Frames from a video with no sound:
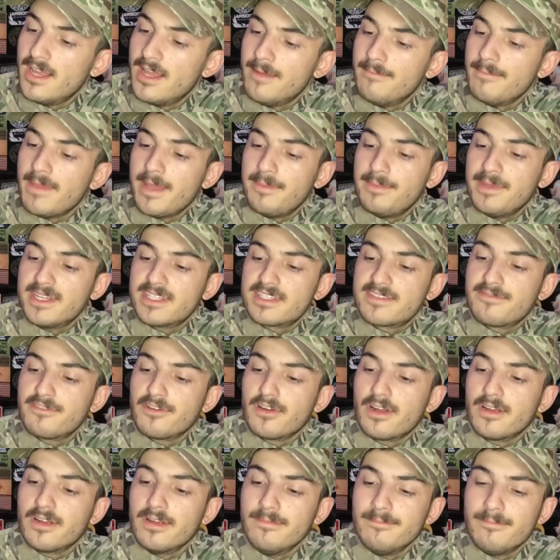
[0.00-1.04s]
Maybe it's
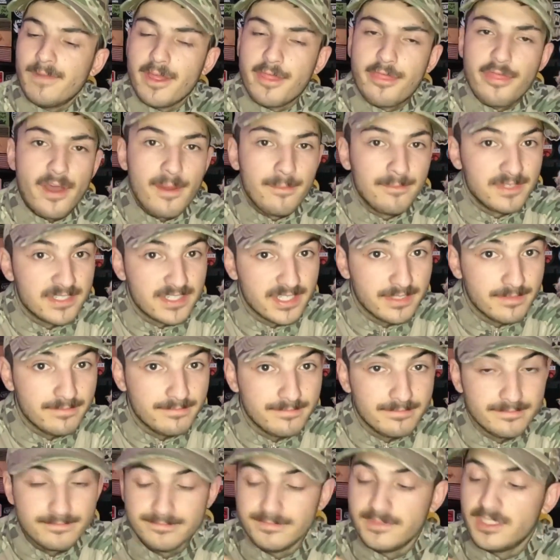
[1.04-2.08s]
for my thumb to,
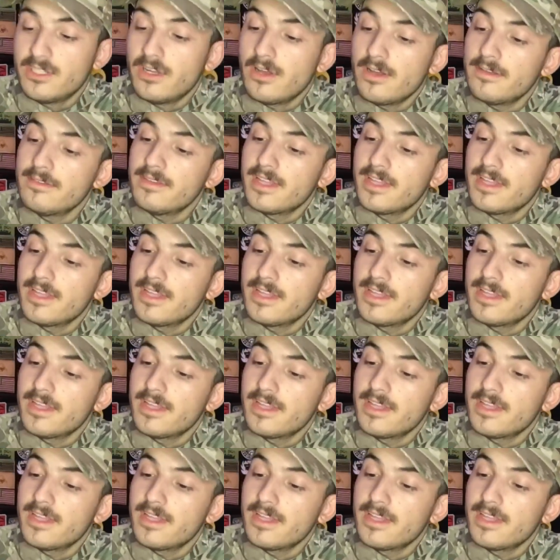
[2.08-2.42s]
you know,